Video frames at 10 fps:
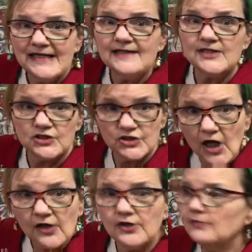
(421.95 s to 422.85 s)
the
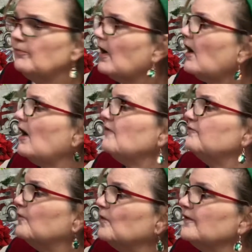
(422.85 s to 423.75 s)
soccer ball
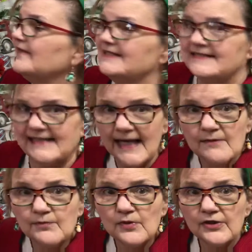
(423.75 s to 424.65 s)
for the
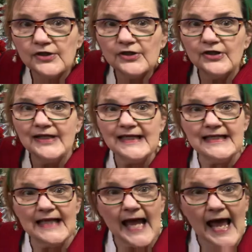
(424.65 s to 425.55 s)
skateboarder?"
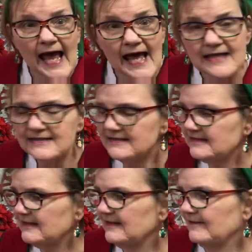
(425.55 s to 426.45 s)
he asked.